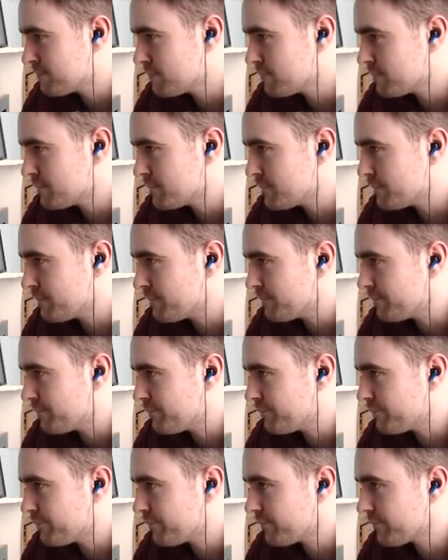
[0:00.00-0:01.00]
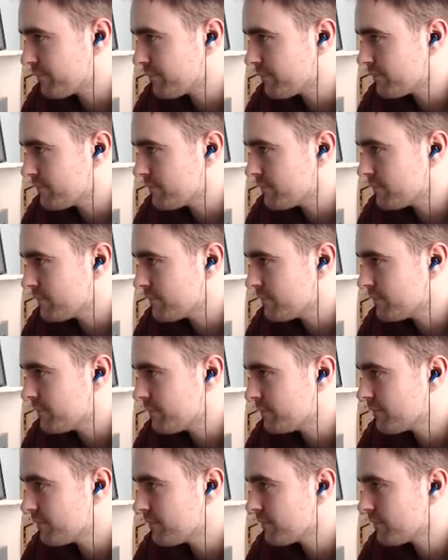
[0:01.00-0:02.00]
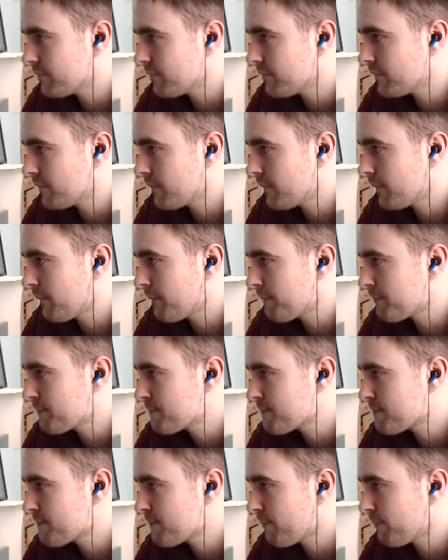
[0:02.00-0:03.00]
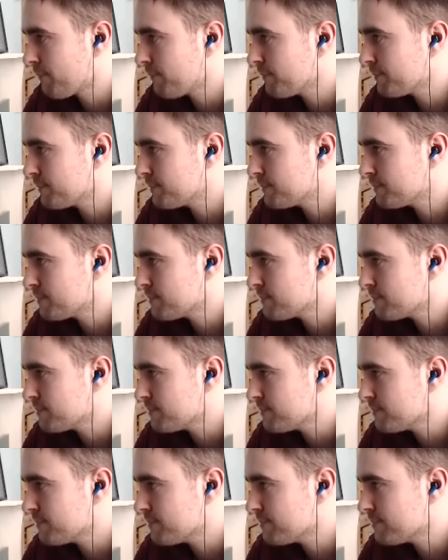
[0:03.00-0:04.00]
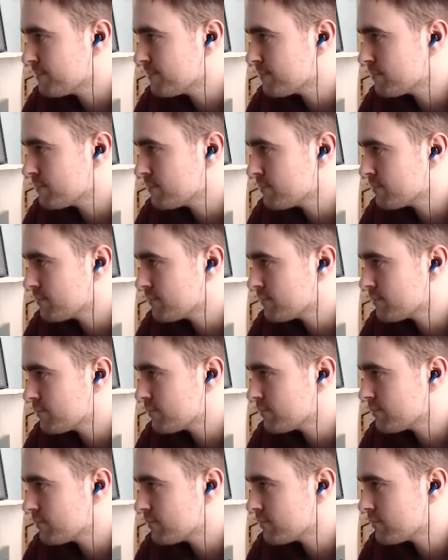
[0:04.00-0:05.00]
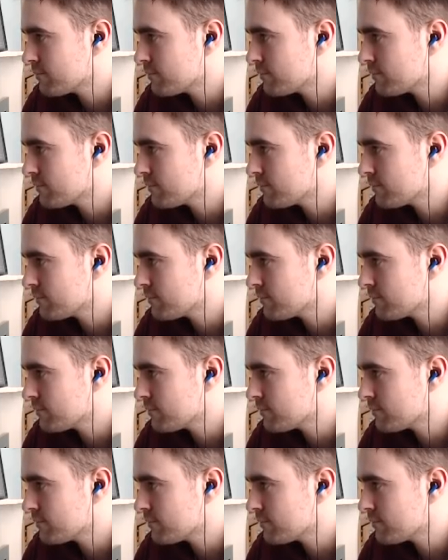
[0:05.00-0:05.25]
(not speaking)